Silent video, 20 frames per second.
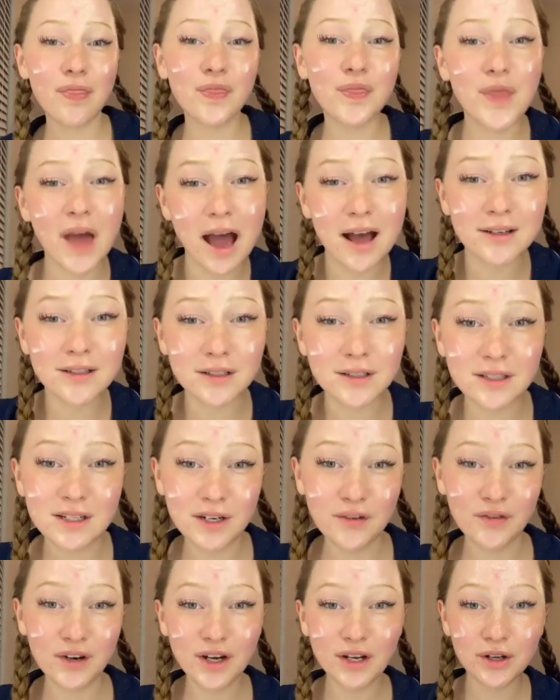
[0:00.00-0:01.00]
that doesn't
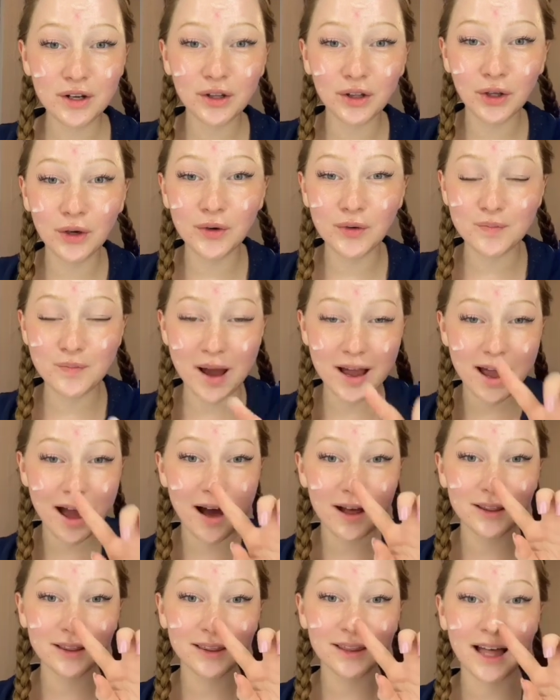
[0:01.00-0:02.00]
even include my
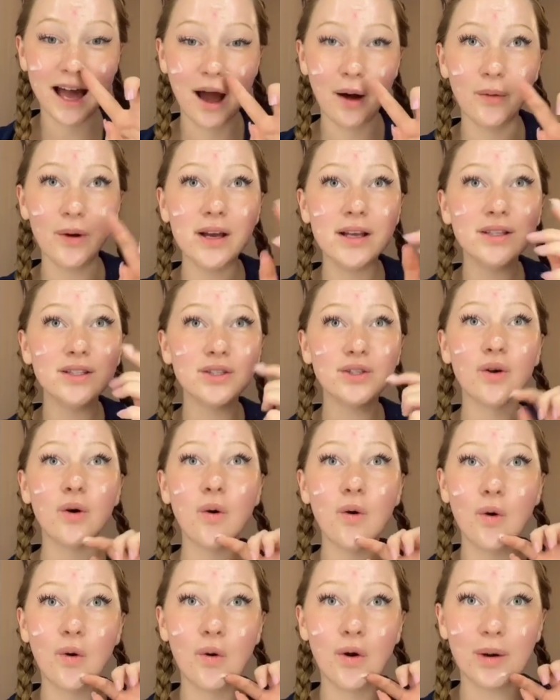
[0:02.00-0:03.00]
allowance
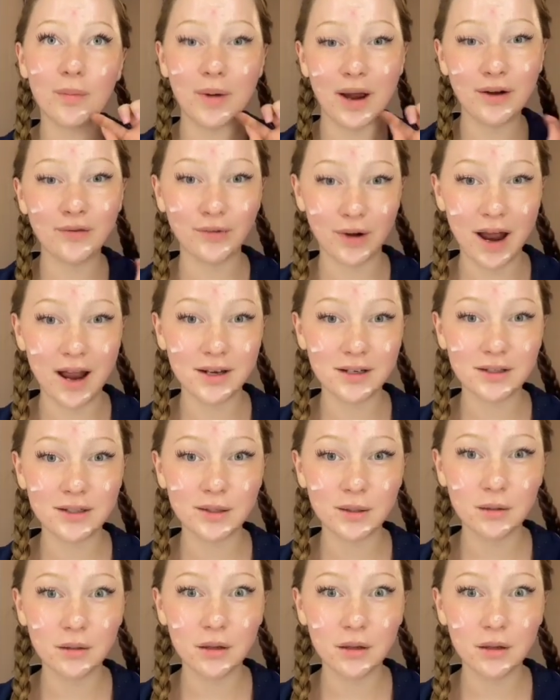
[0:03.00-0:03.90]
or my rent.